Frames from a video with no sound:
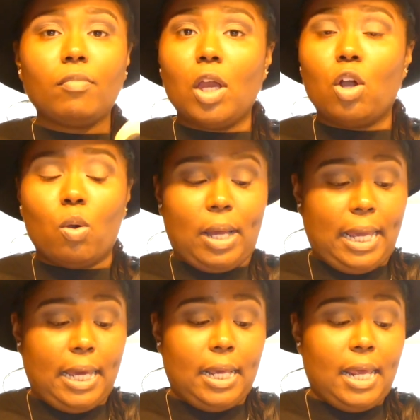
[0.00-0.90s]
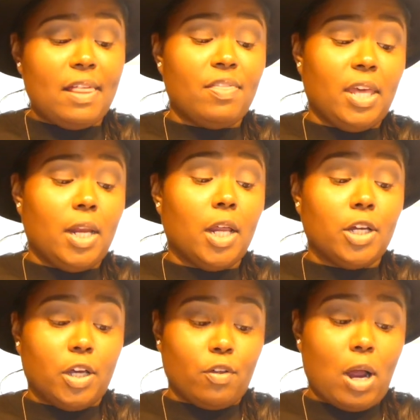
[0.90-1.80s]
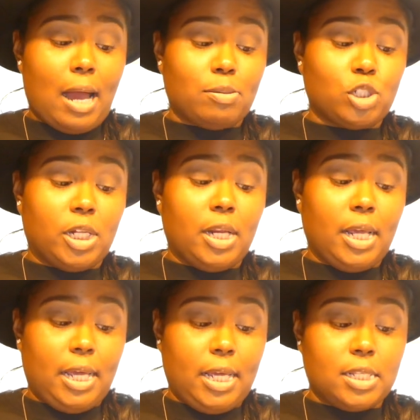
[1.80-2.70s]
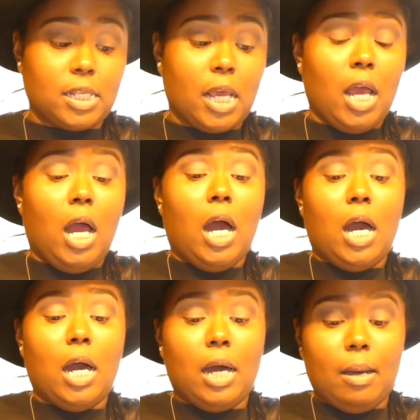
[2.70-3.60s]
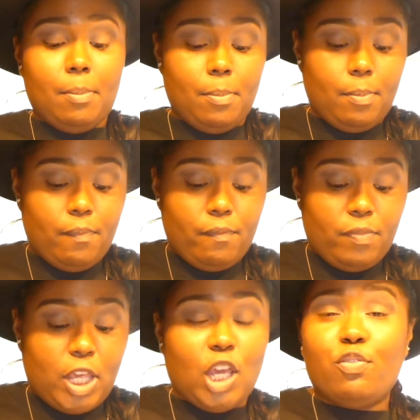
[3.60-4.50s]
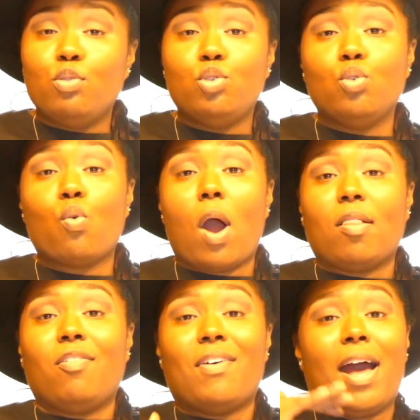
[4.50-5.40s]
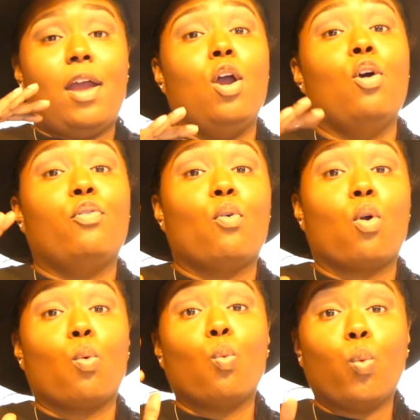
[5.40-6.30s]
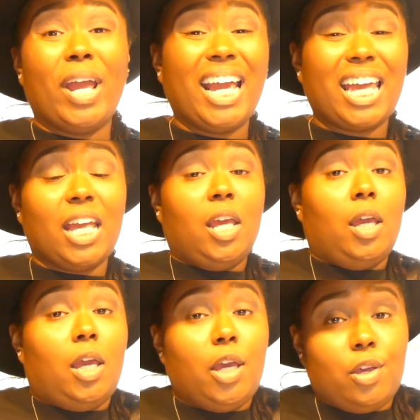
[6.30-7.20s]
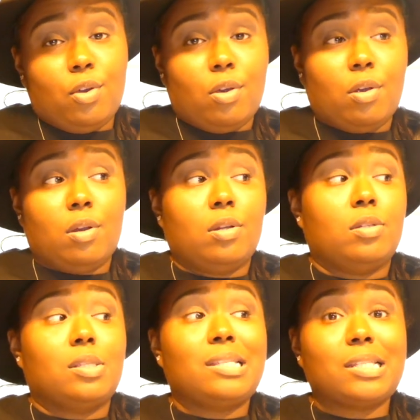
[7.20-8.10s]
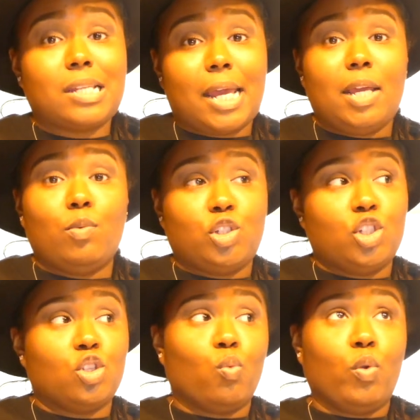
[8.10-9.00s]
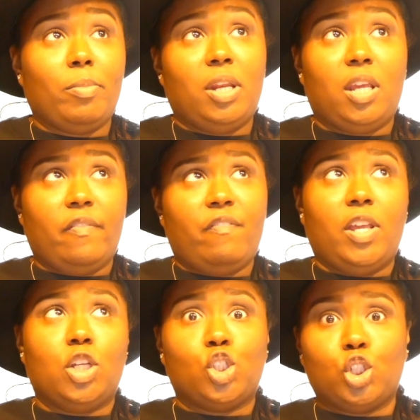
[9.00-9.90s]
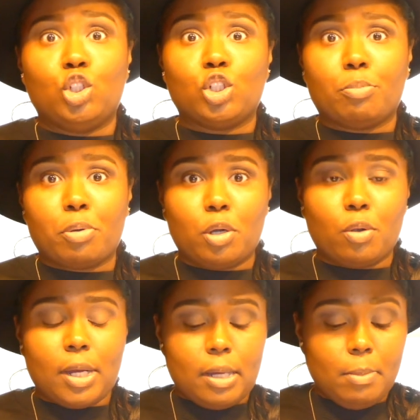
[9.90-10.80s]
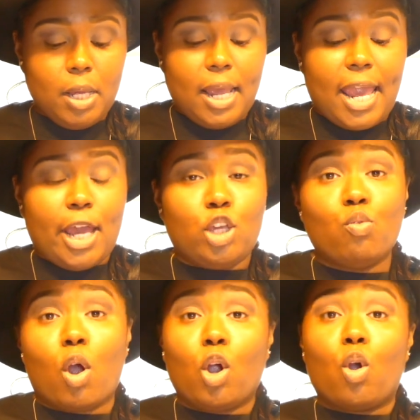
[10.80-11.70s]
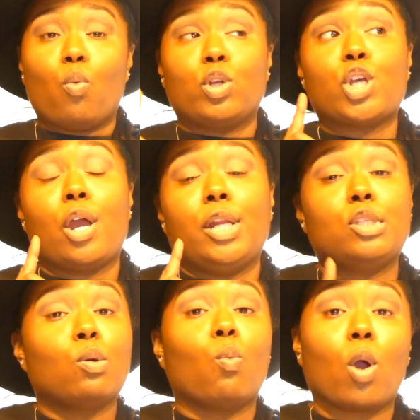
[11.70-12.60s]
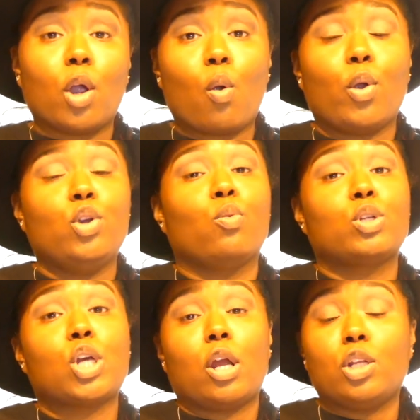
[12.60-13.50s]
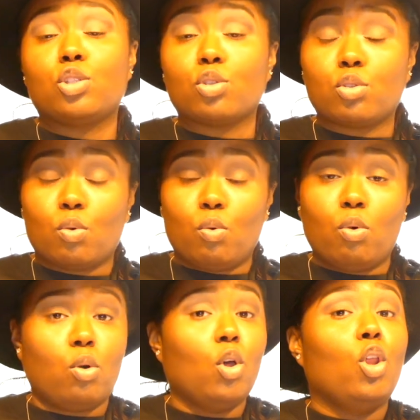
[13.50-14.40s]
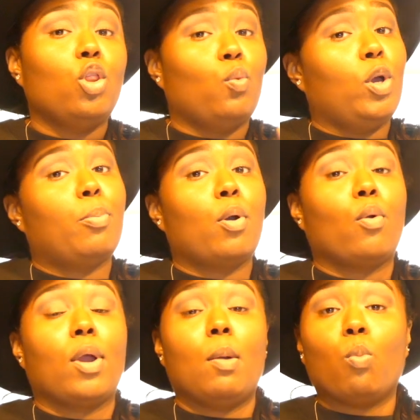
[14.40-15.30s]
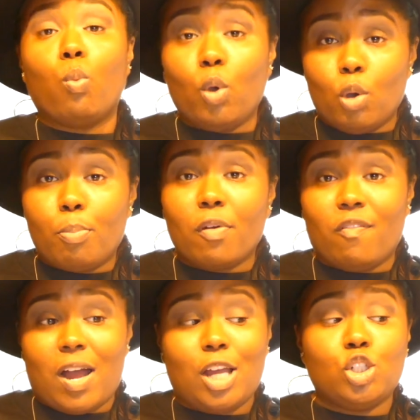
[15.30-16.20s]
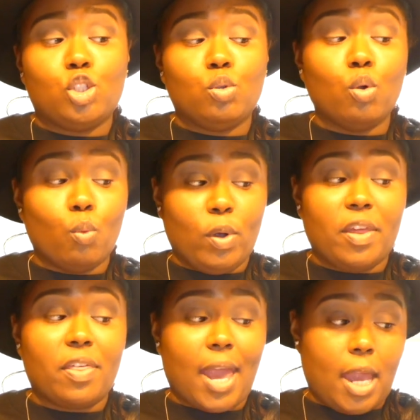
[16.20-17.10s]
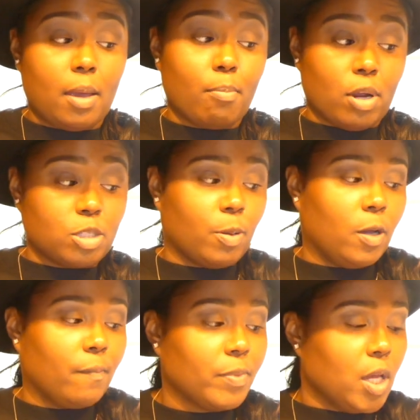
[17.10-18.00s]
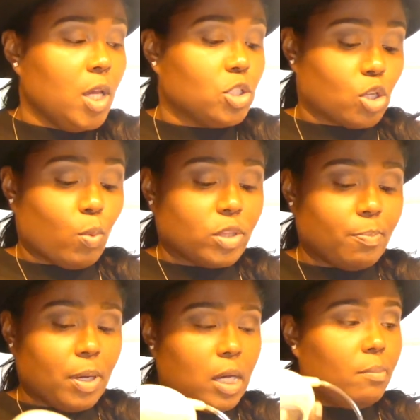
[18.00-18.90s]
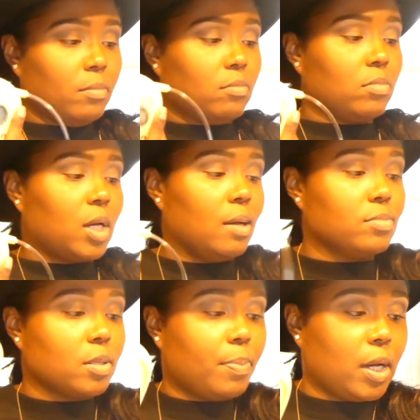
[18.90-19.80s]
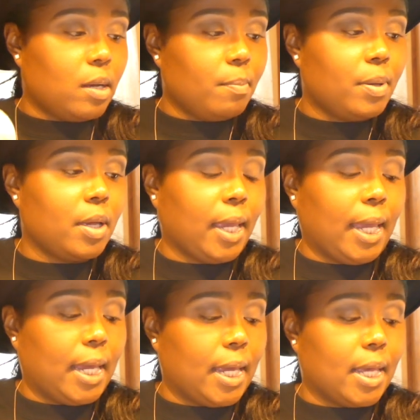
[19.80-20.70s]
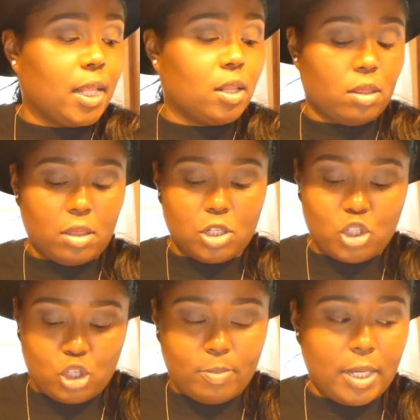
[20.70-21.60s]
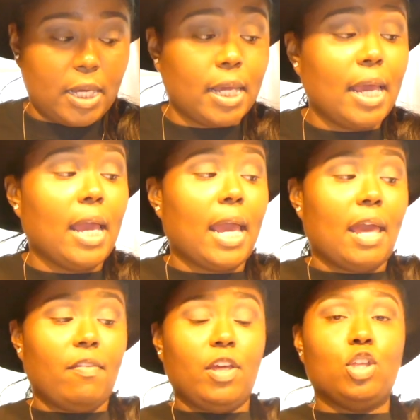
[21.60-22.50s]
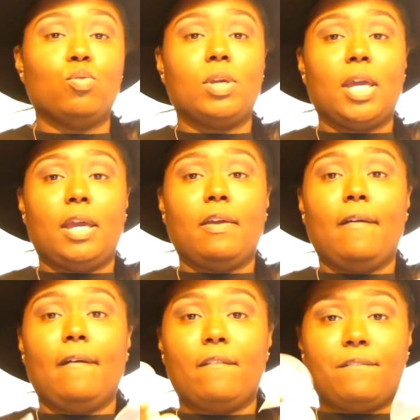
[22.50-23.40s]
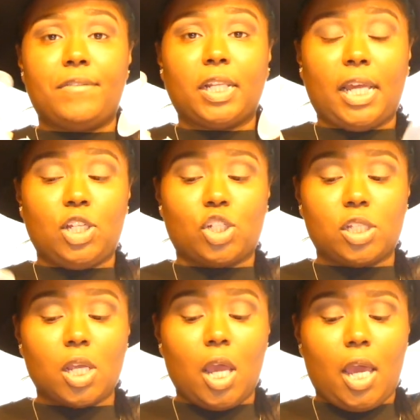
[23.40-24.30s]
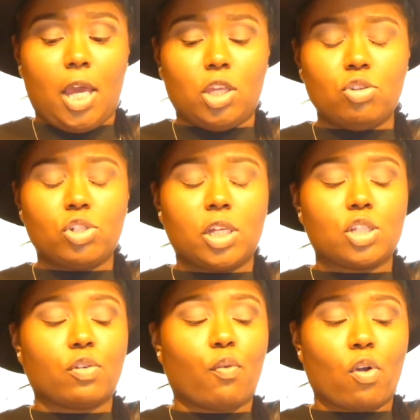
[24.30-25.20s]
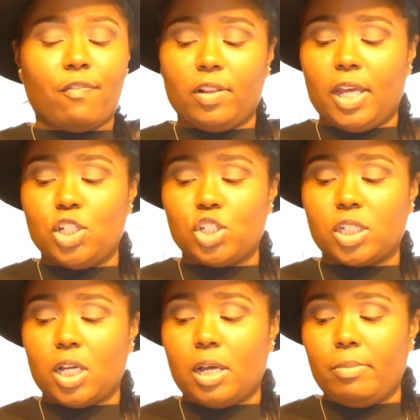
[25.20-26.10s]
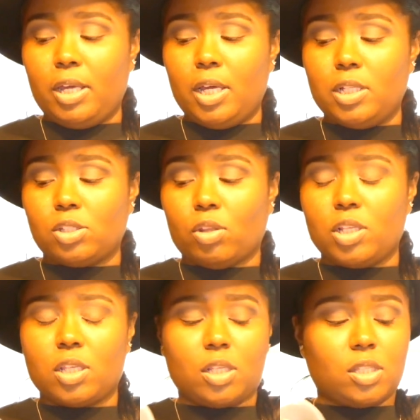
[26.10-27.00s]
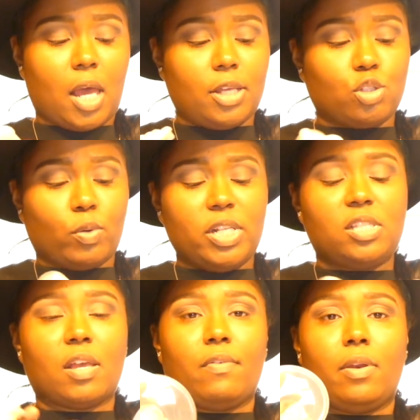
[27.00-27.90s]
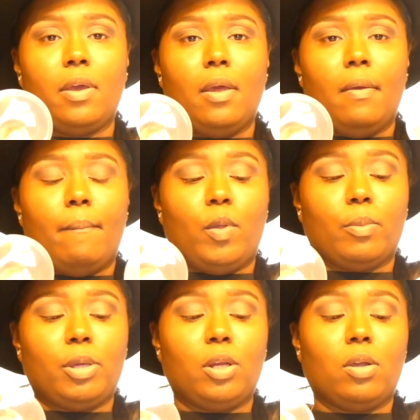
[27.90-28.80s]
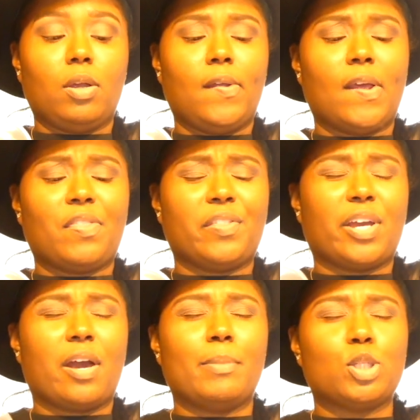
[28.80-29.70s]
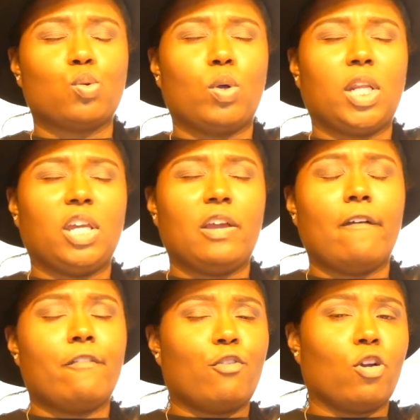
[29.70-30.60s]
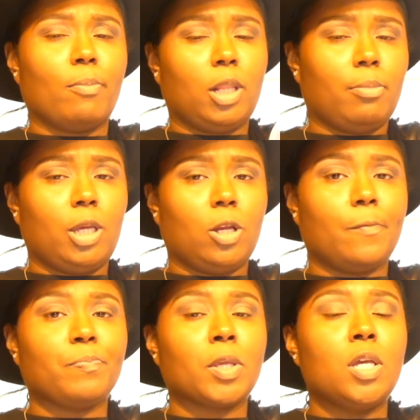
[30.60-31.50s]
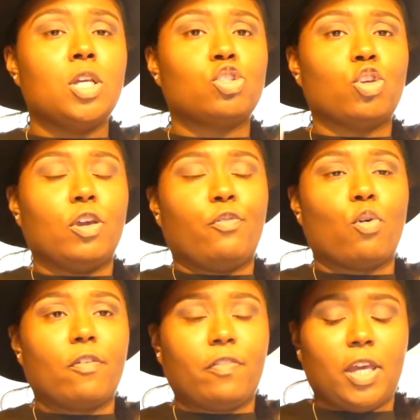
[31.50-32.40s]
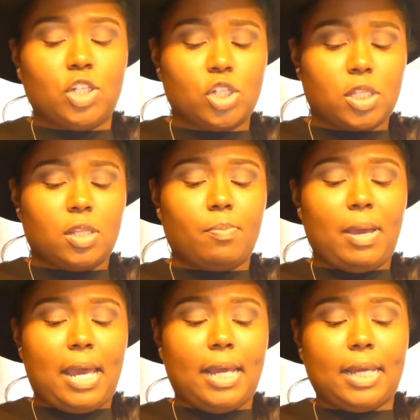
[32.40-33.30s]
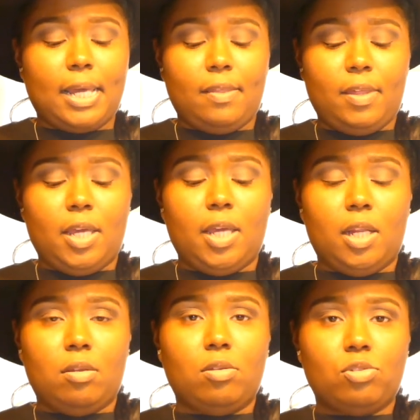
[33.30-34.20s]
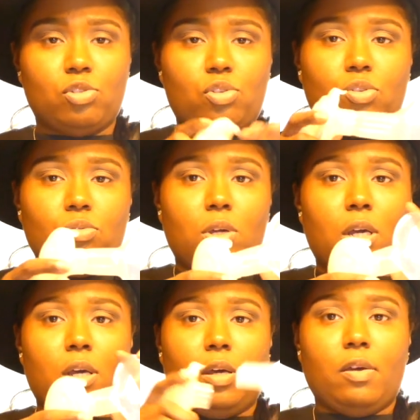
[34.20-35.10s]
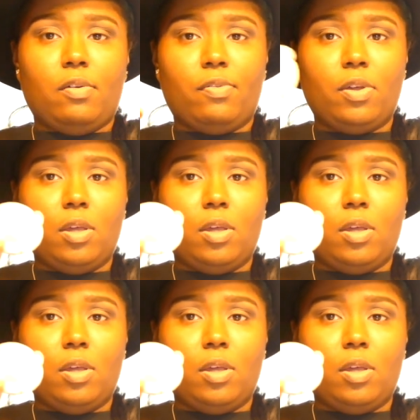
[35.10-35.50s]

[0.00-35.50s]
go ahead. And then another option is if you do qualify for WIC in your state, which is the Women, Infant, and Children program, and you are returning to work or you are returning to school, the WIC program will provide you with a breast pump. So with the pump comes the pump and the tubing, and then you get phalanges, and usually it's 4 phalanges that come in. So this is a size 27 millimeter, and I think they come in 24 millimeter. So you get 4 phalanges in the pack, and then 2 of